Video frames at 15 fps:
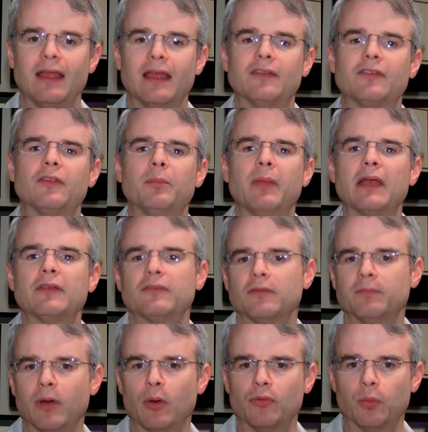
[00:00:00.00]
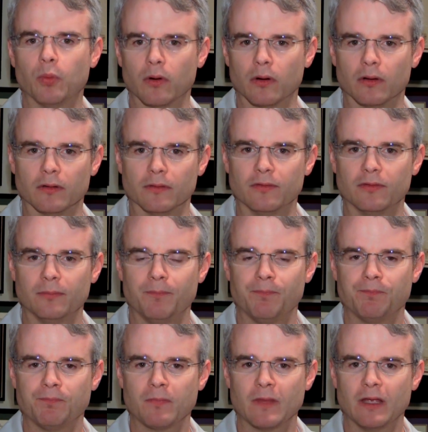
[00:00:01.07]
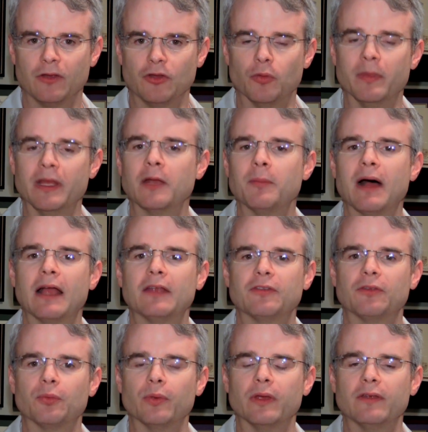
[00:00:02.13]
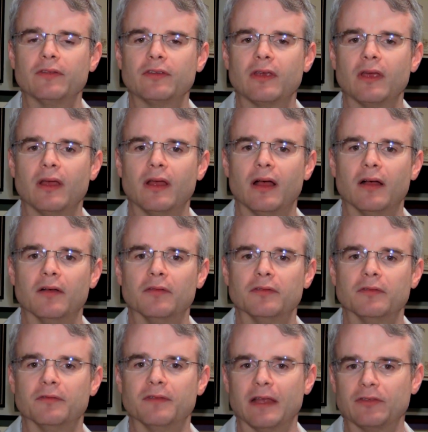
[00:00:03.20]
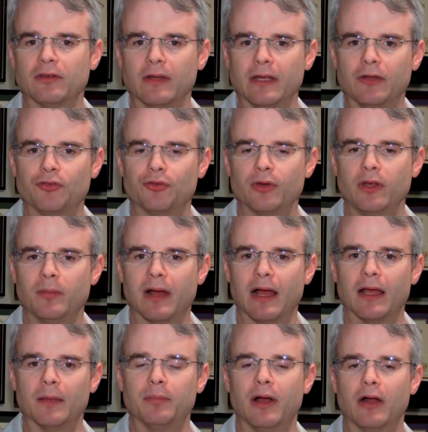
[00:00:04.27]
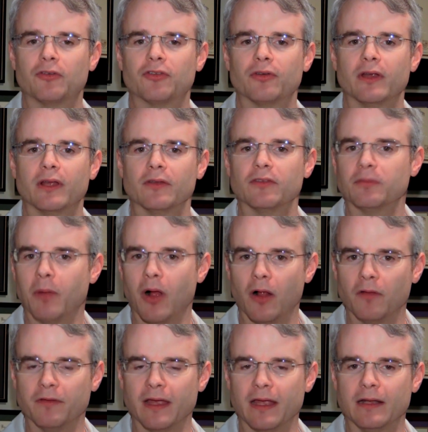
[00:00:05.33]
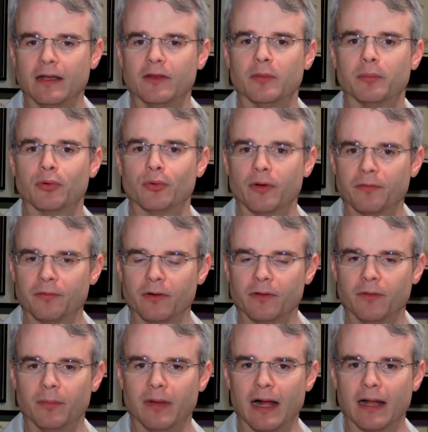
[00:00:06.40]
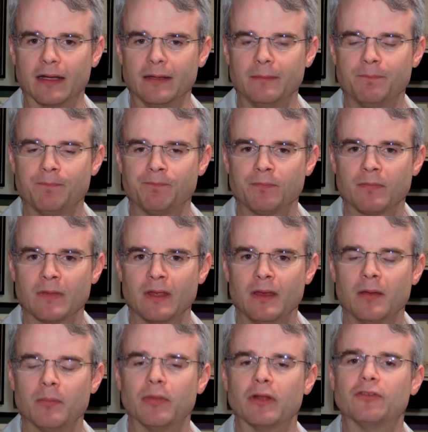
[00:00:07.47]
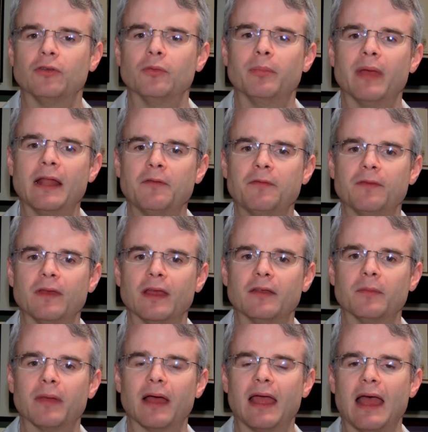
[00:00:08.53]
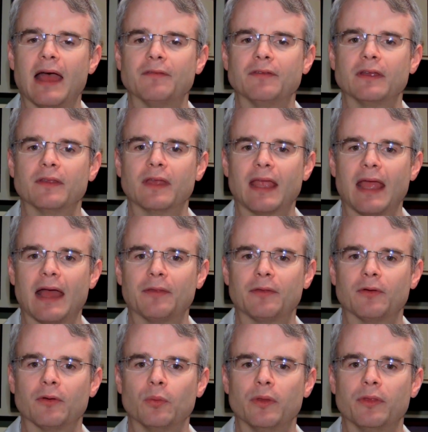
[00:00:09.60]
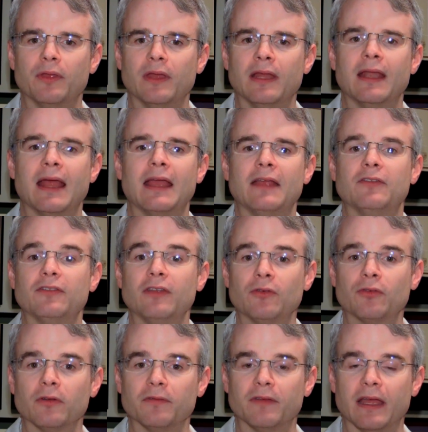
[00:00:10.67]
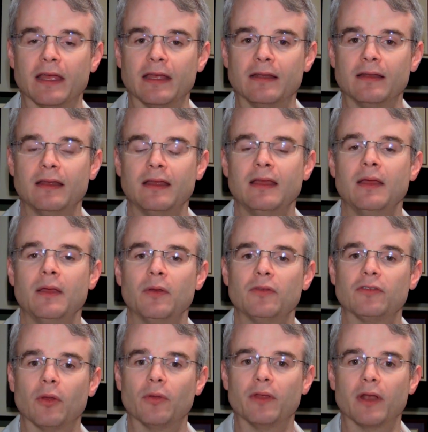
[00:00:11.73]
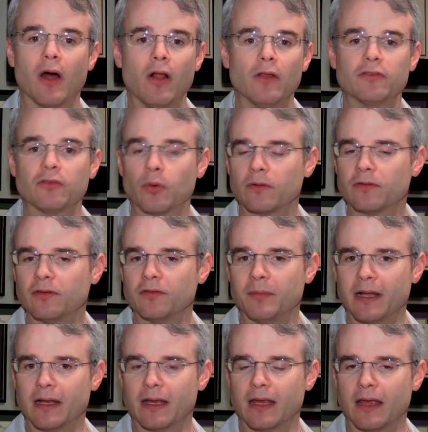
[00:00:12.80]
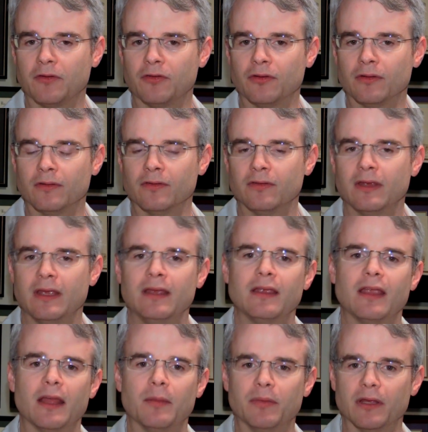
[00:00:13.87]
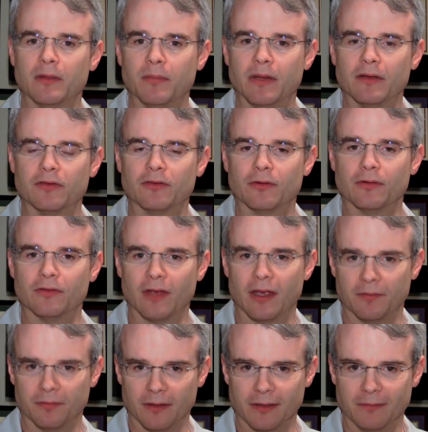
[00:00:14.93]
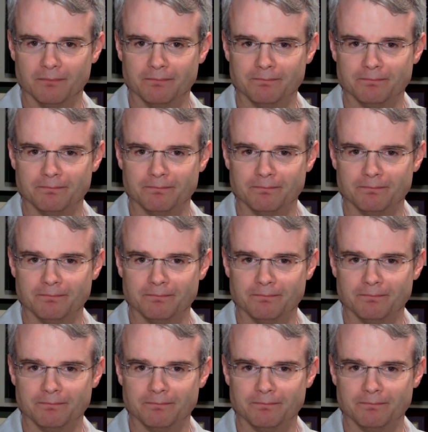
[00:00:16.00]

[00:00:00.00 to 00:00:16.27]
It's the best of both worlds. You minimize the risk of vessel injury by puncturing a small vein in the periphery of the body, but you benefit by having the catheter within a central vein so that all sorts of medications can be administered safely.